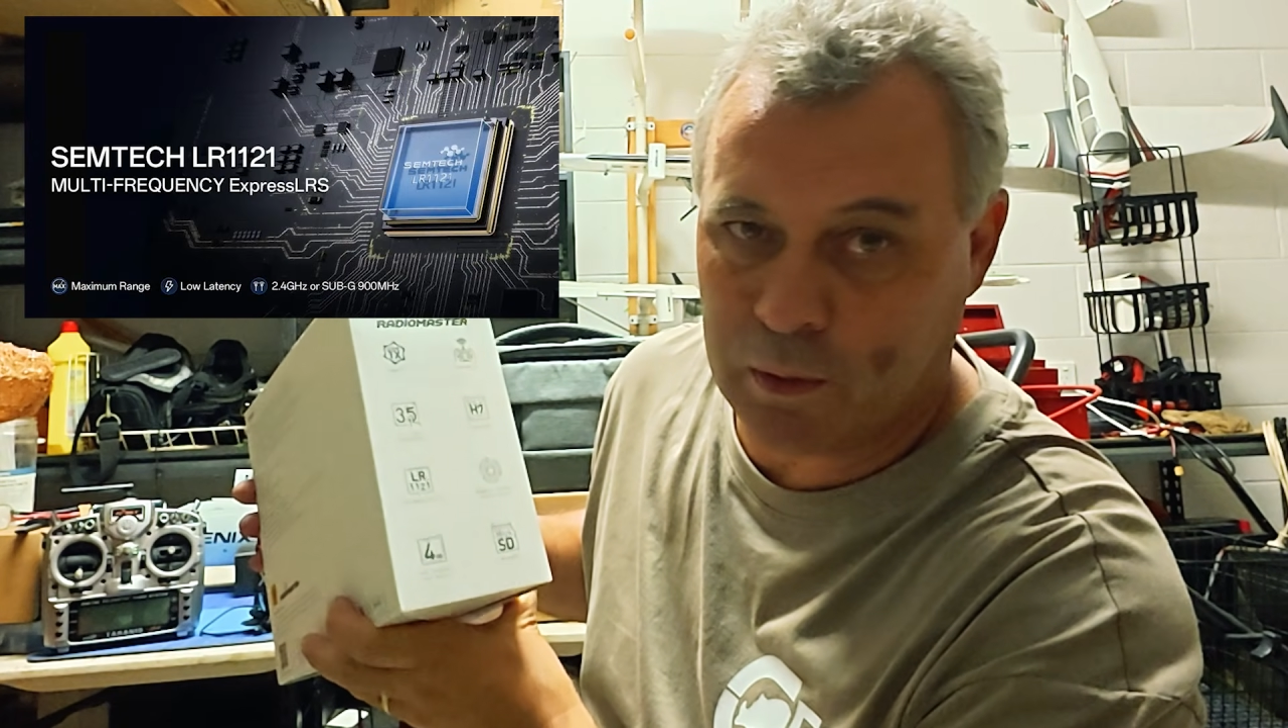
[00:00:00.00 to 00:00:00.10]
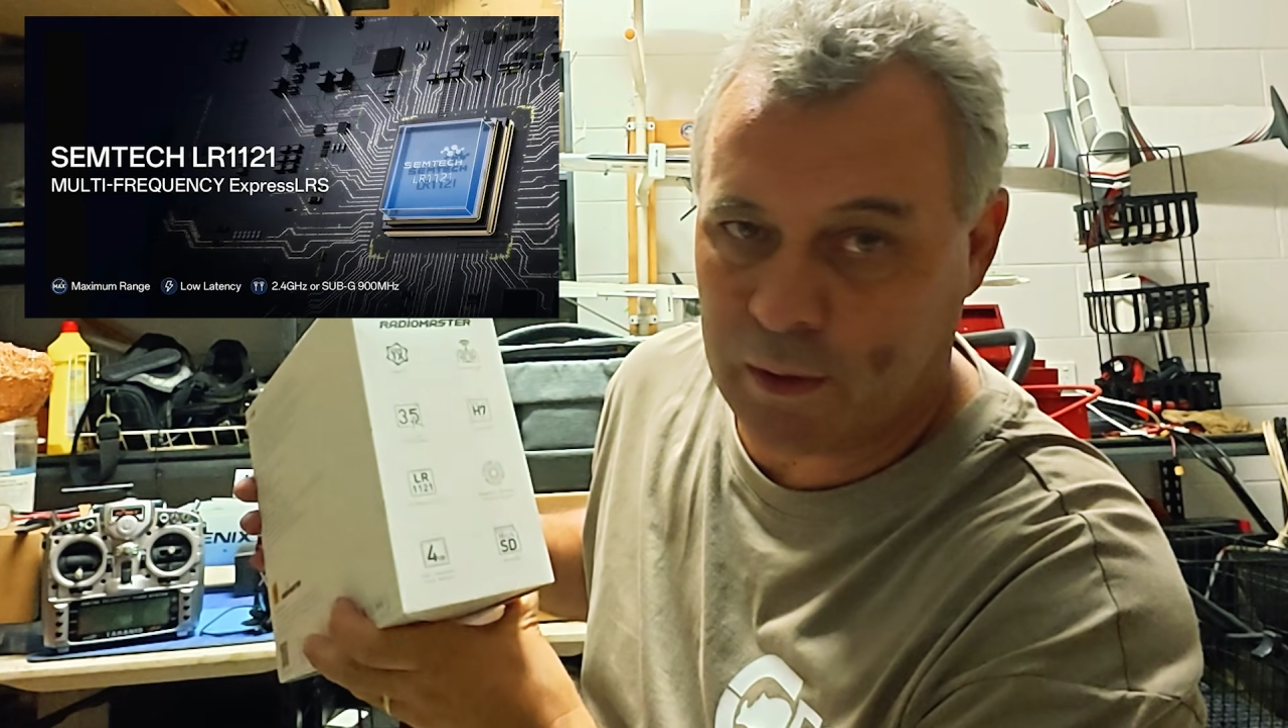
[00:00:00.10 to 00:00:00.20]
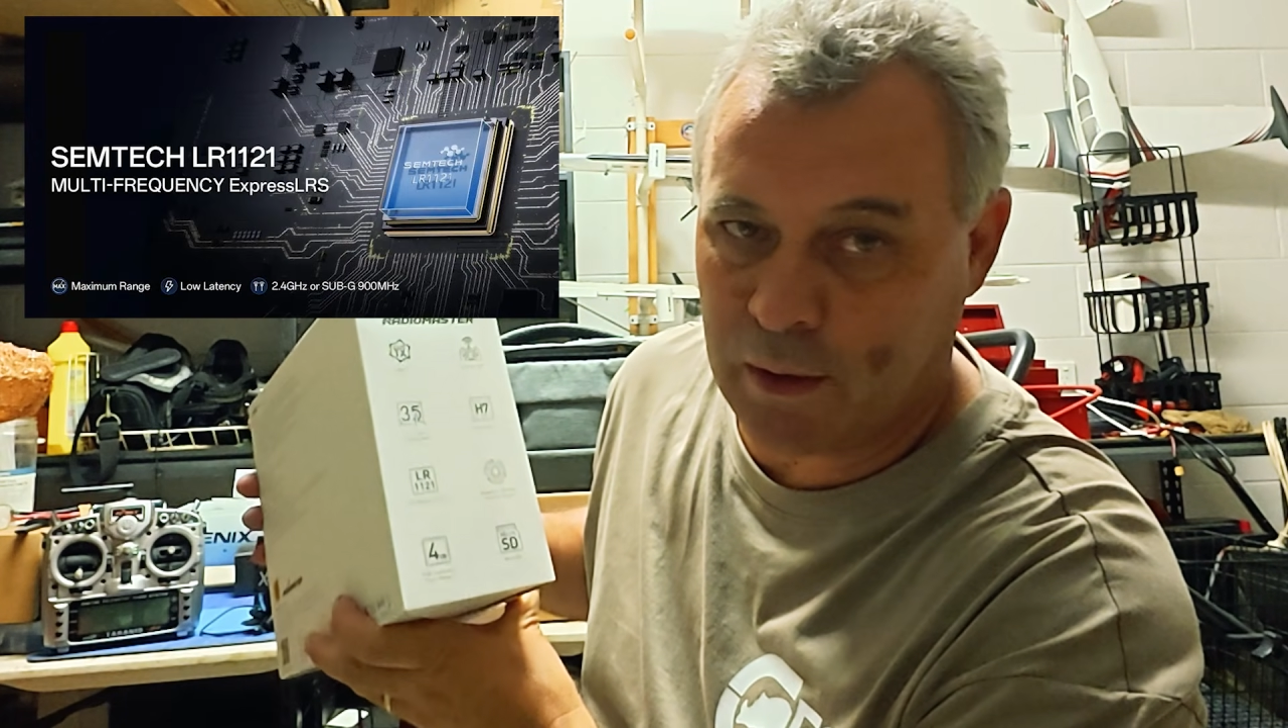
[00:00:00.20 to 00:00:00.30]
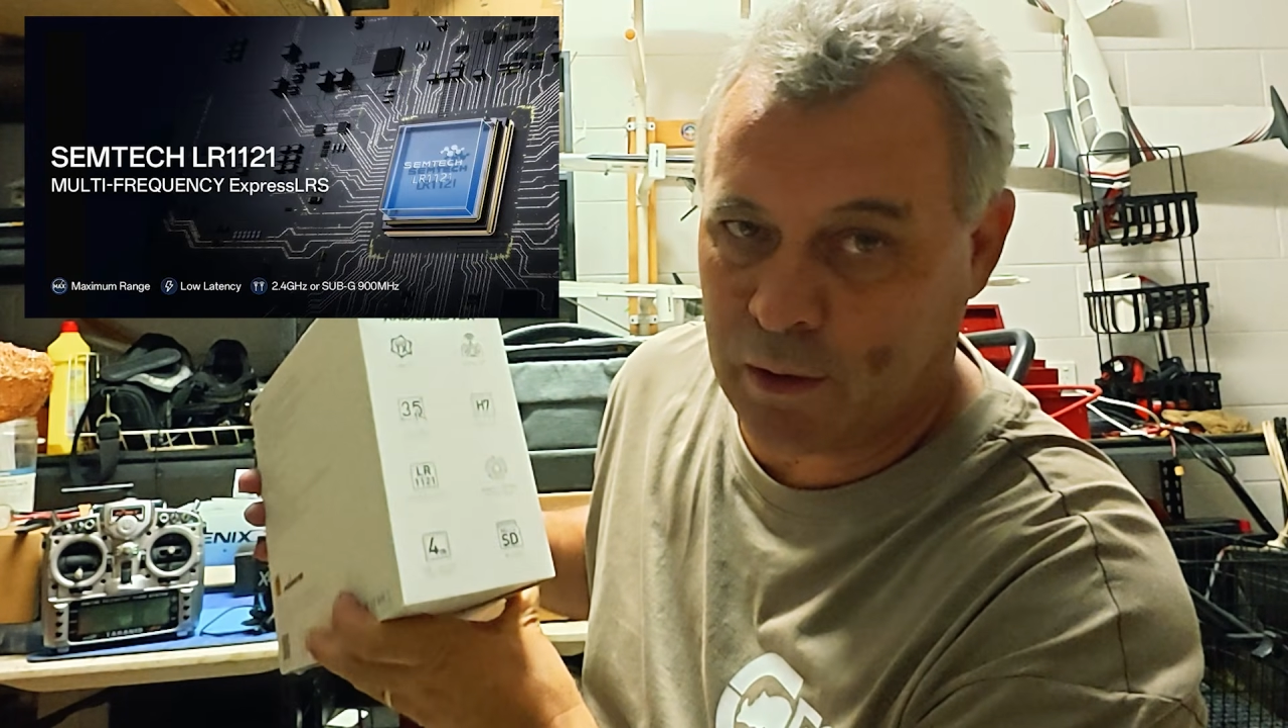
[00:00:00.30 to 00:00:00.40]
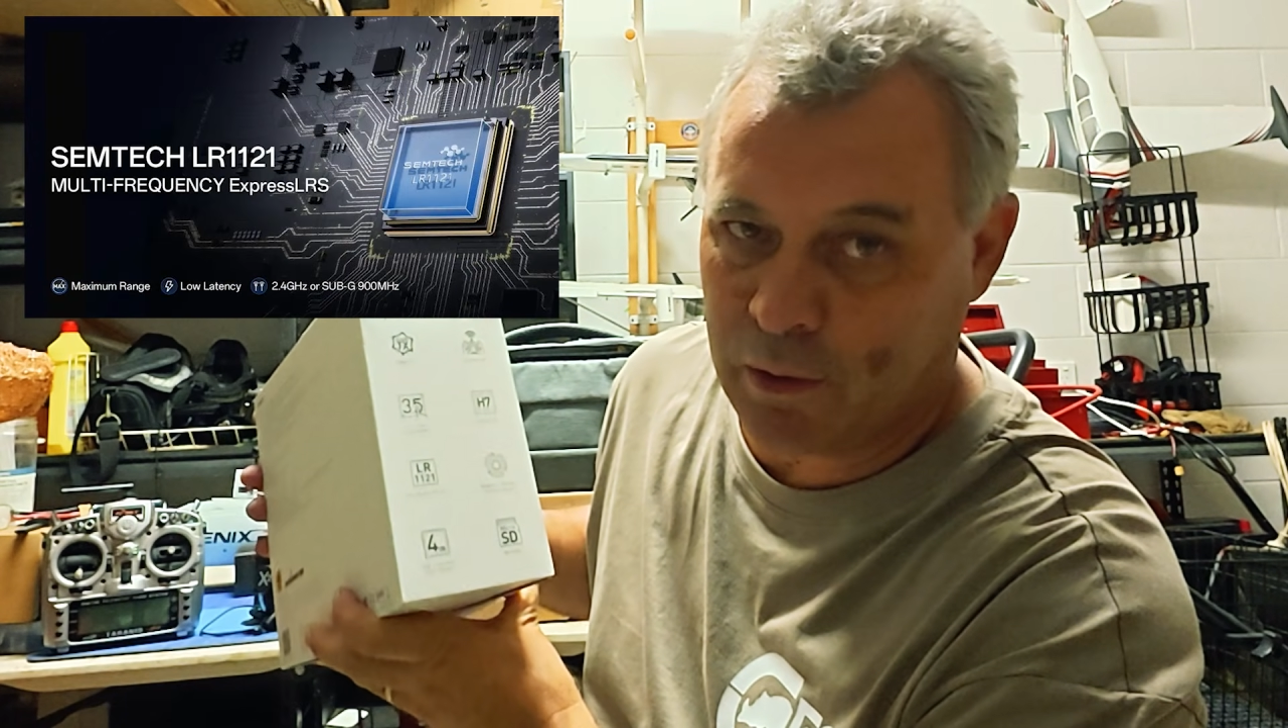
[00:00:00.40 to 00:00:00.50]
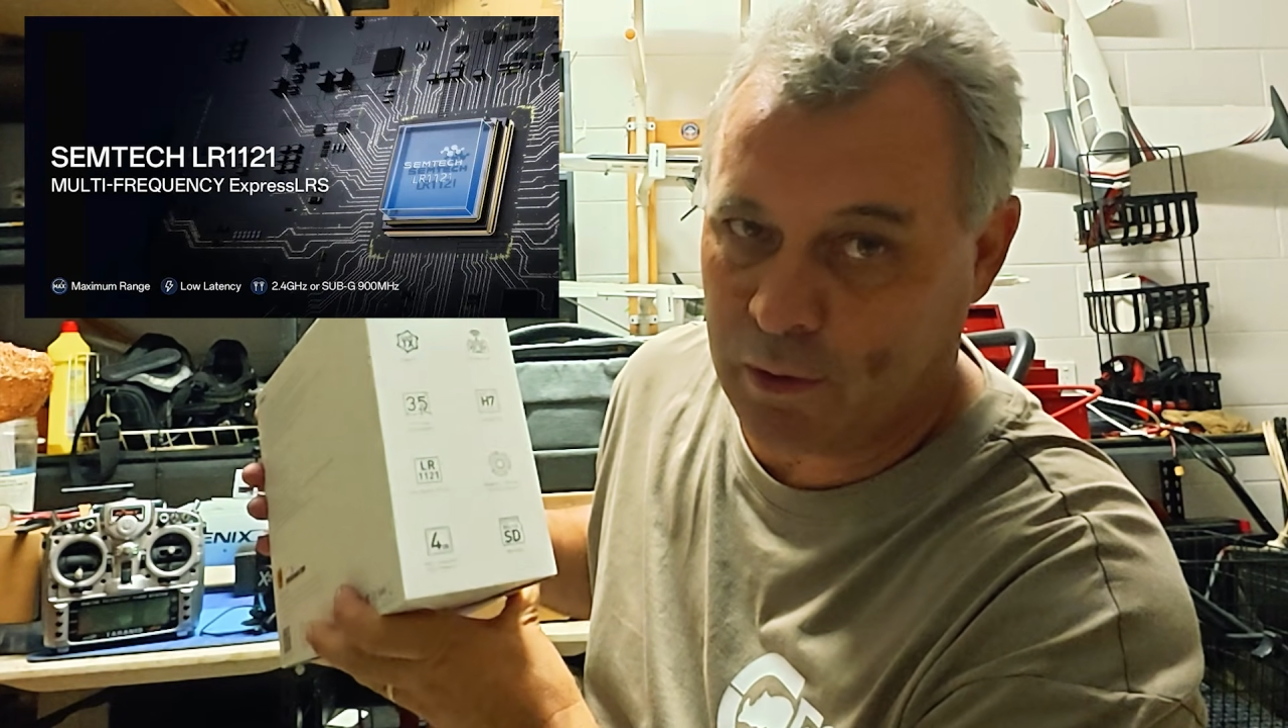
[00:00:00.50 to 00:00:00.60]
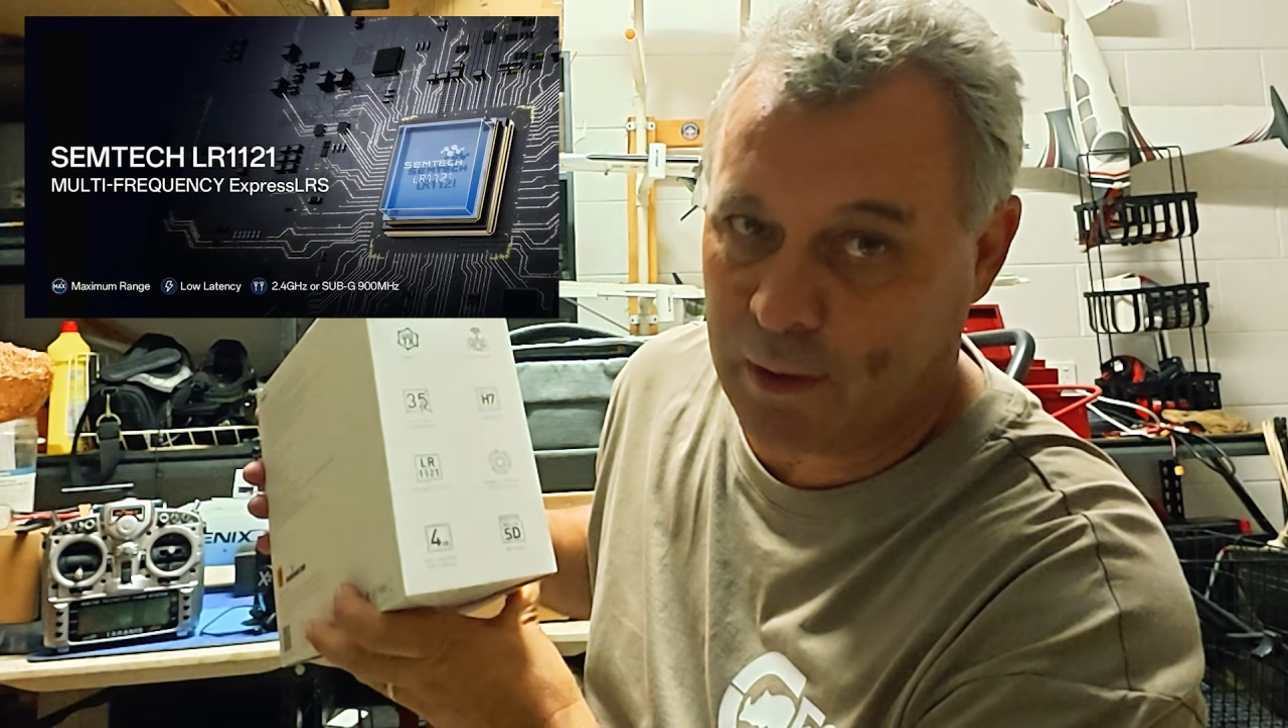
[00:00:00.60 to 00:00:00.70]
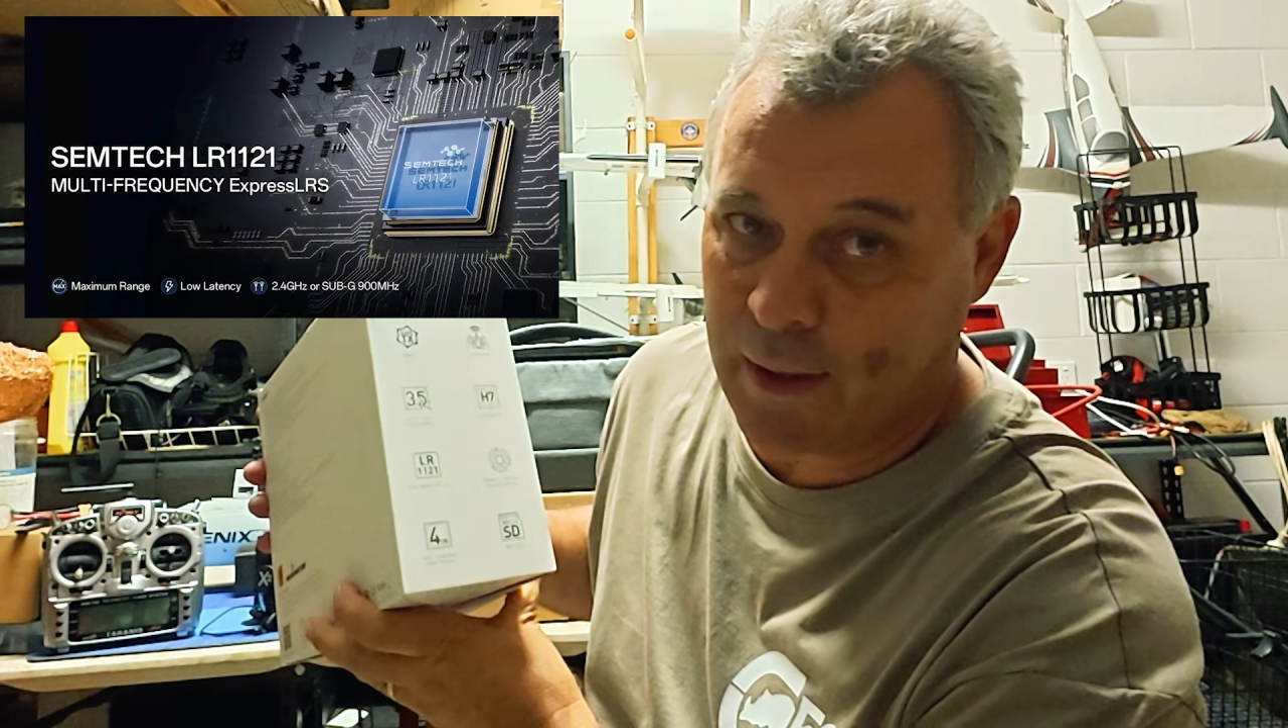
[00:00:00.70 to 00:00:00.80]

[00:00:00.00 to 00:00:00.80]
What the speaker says: gigahertz